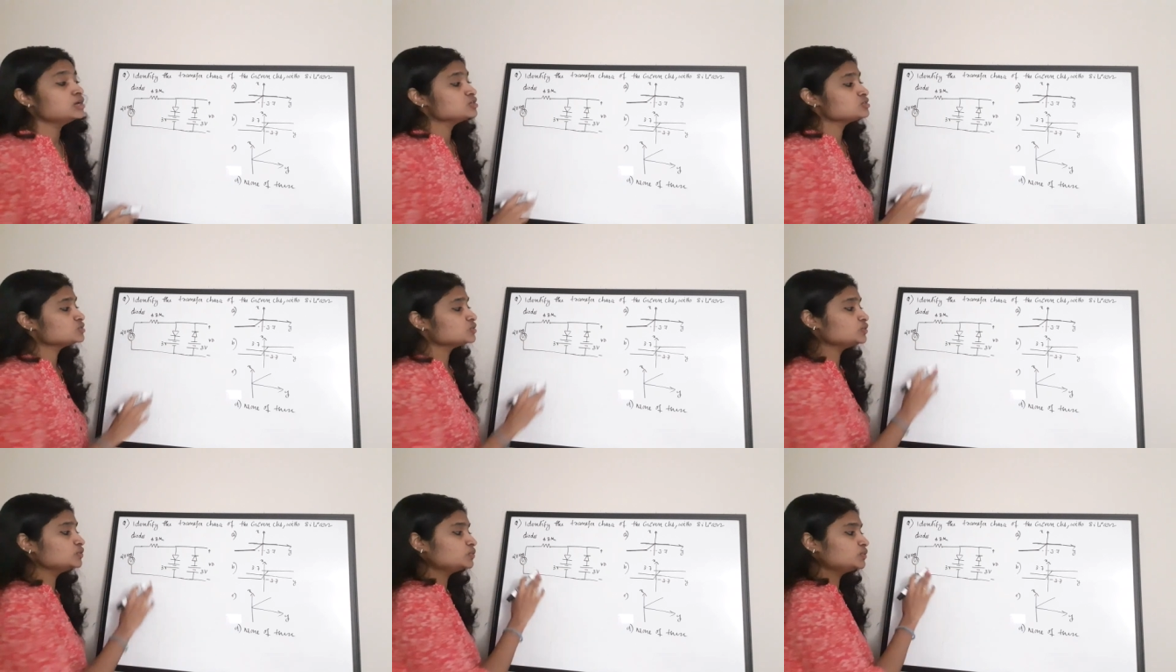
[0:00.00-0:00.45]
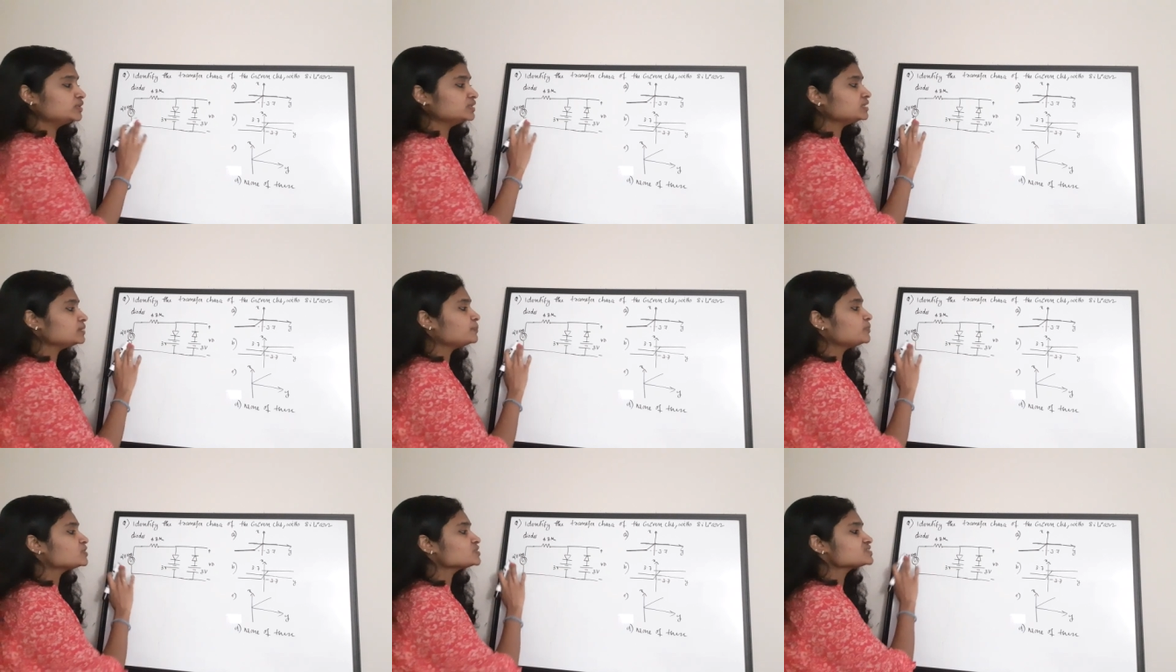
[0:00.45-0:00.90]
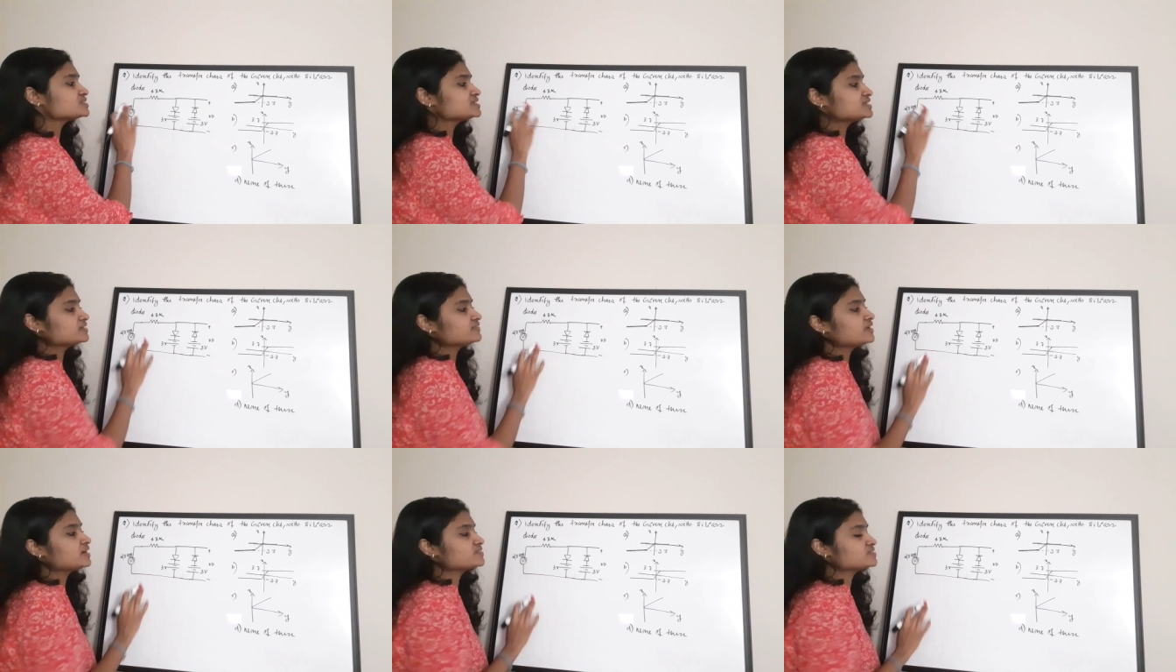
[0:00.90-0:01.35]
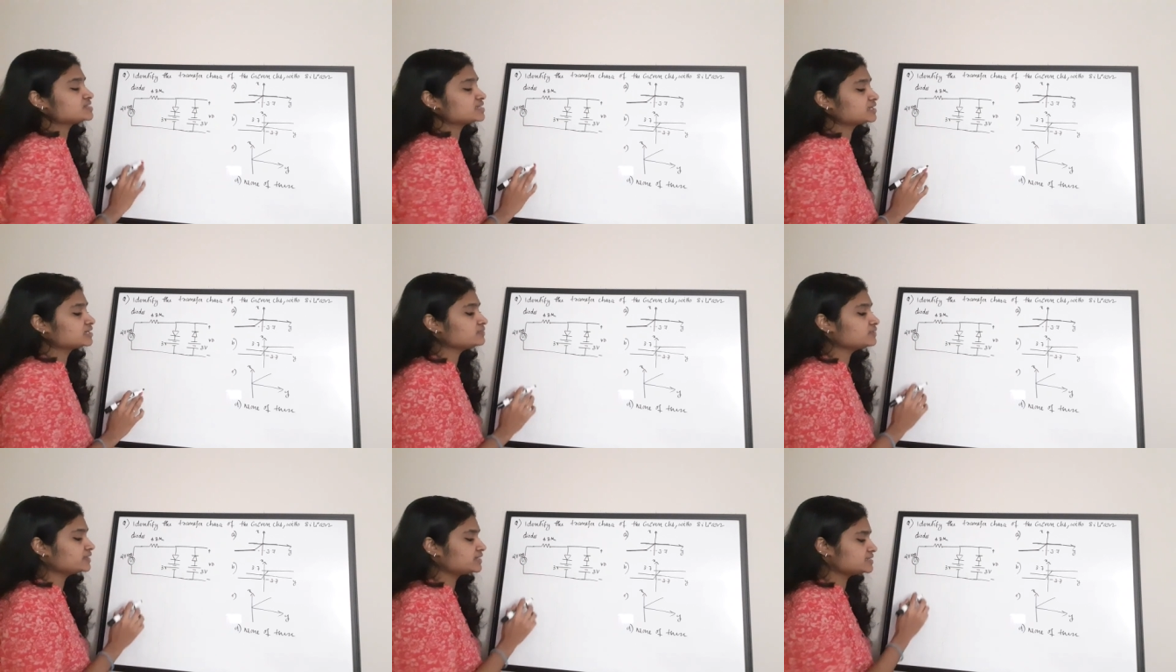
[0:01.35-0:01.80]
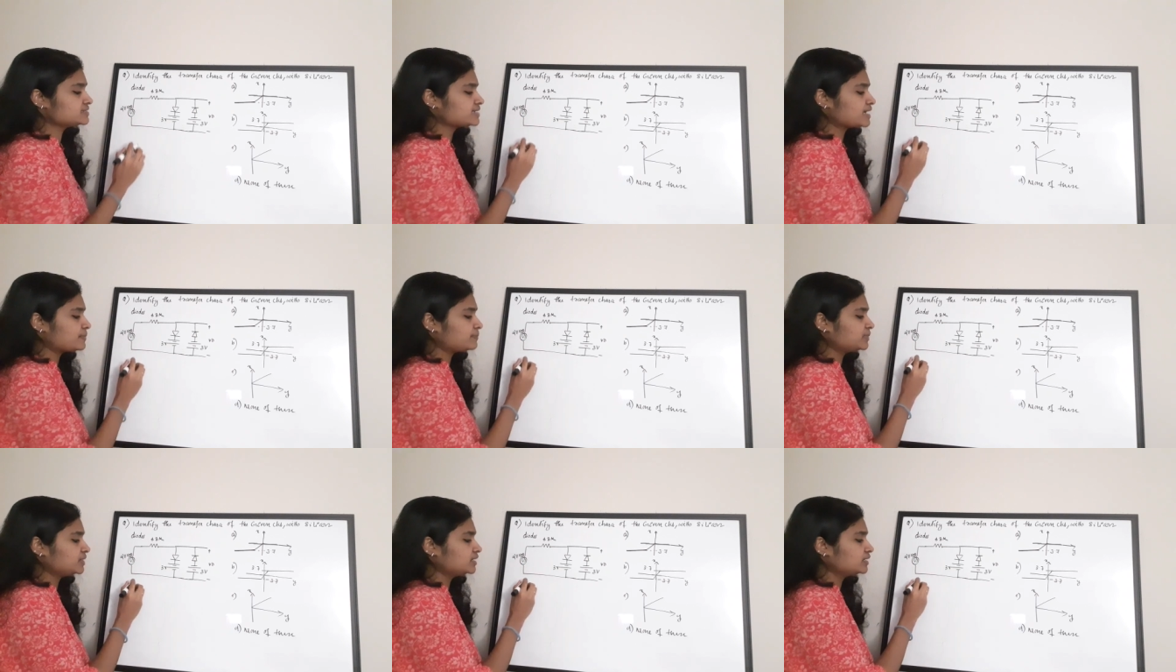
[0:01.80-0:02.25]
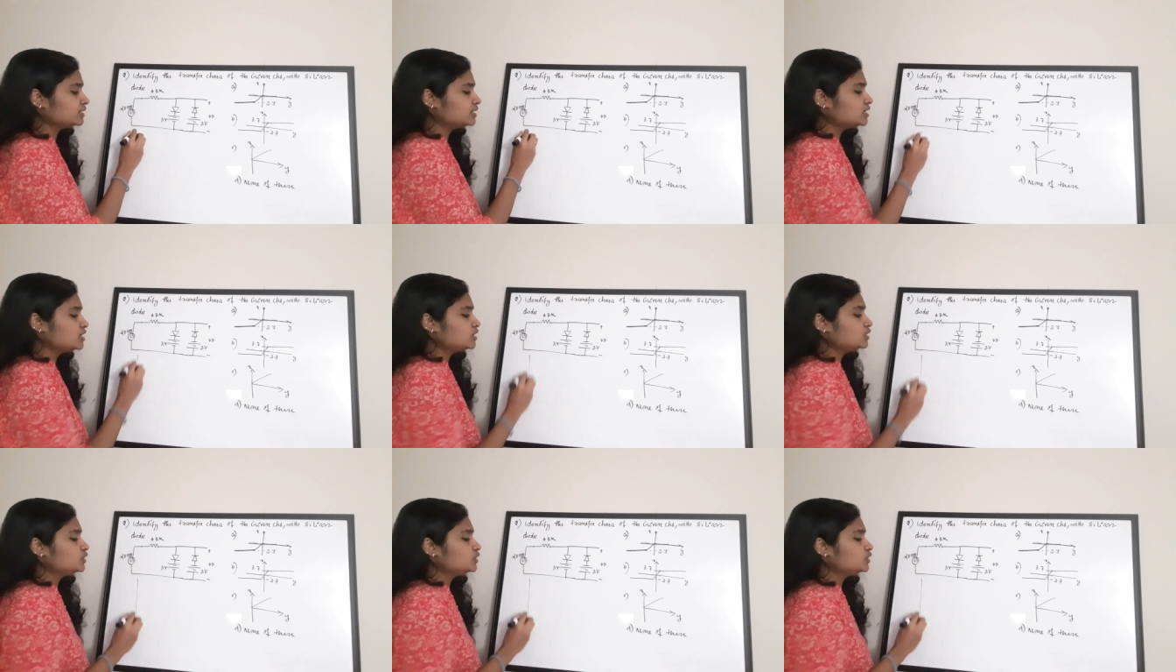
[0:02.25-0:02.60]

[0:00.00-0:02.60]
So during the positive half cycle, what is happening?